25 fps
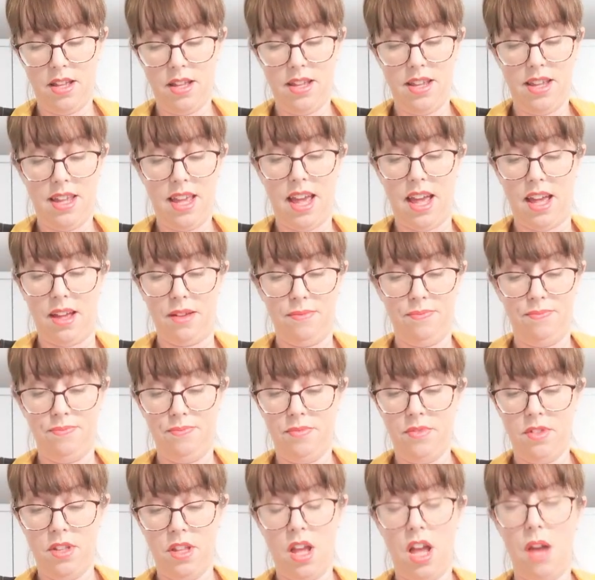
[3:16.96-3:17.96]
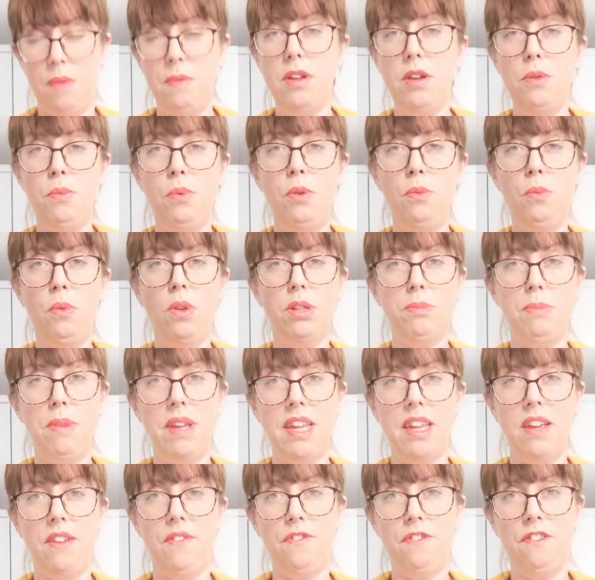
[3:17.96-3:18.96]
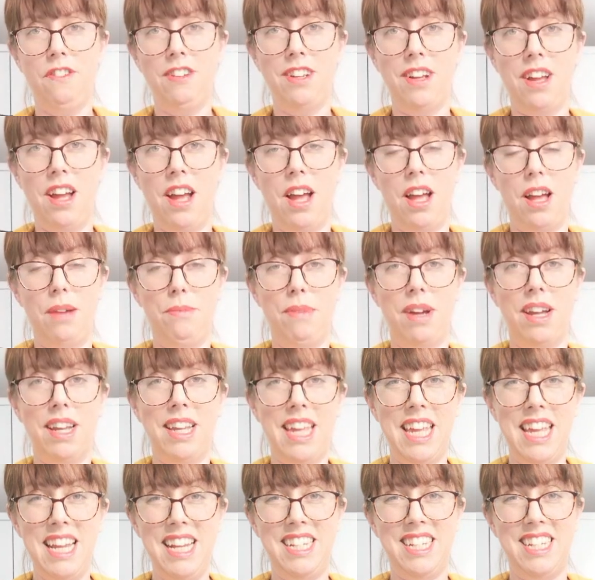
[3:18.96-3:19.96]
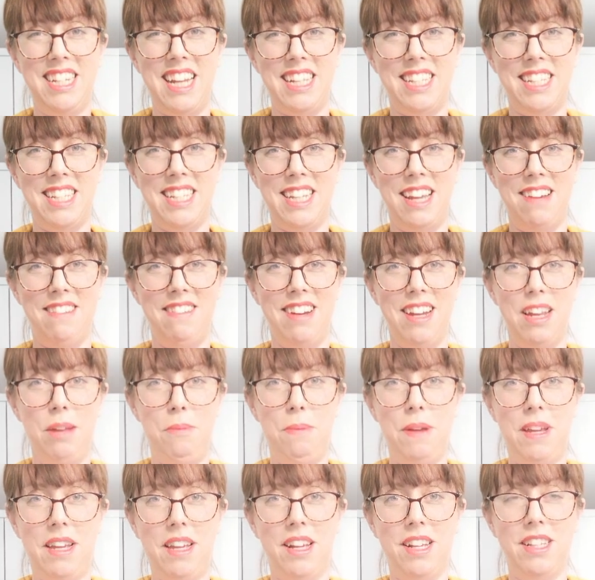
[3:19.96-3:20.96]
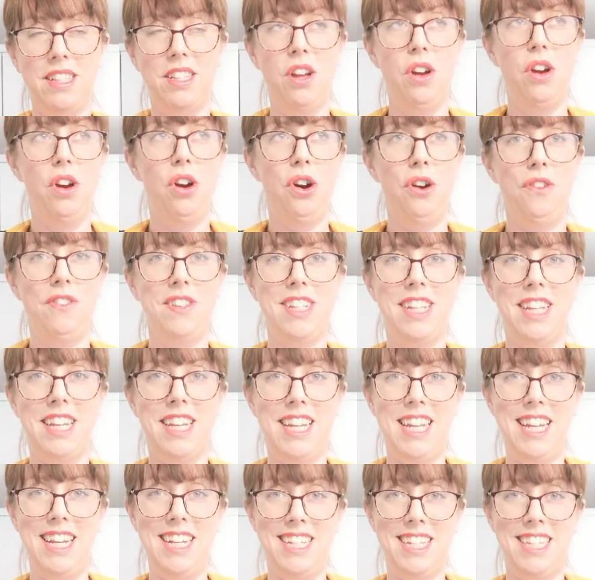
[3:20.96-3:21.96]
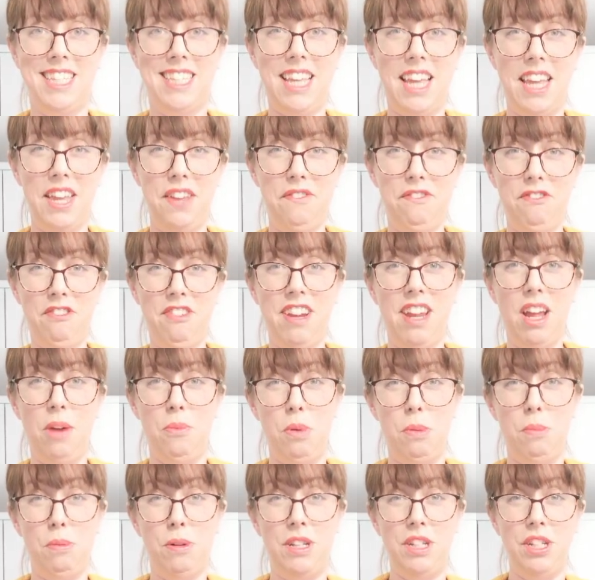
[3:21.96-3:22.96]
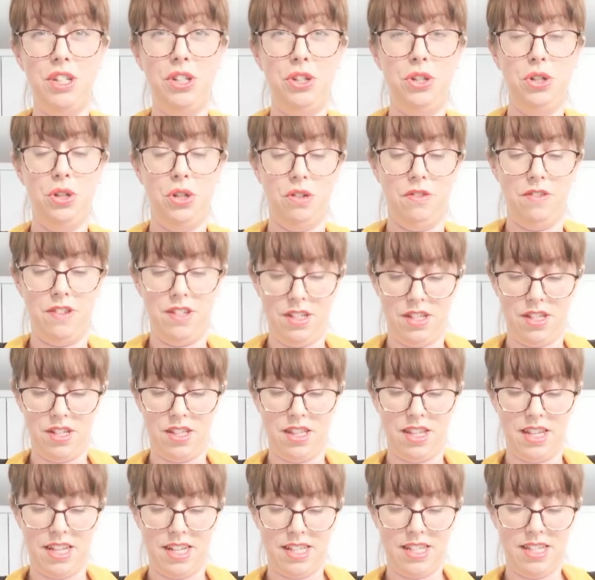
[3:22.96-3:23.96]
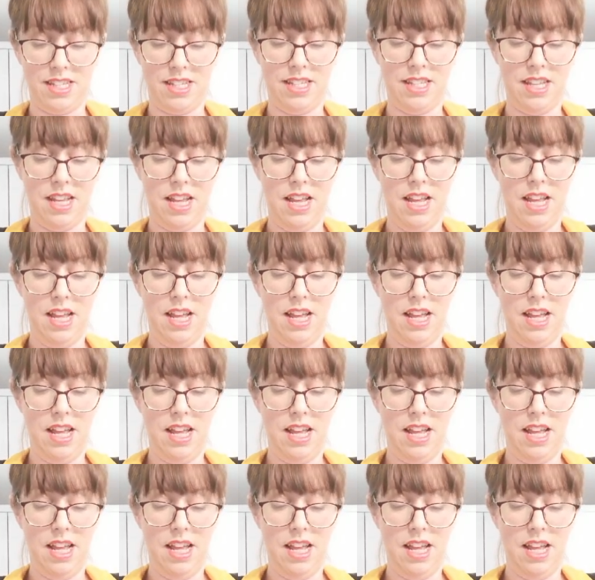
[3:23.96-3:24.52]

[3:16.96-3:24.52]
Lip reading: Yeah, I mean, you wouldn't want to make it for a quiche necessarily, because obviously a quiche is savoury and we're putting sugar into this.